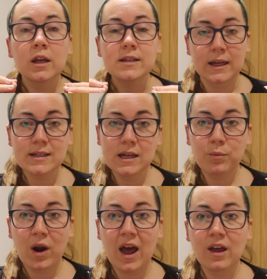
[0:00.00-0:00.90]
take a deep
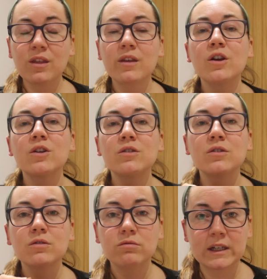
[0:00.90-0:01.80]
breath,
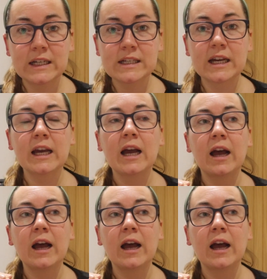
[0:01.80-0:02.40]
read it,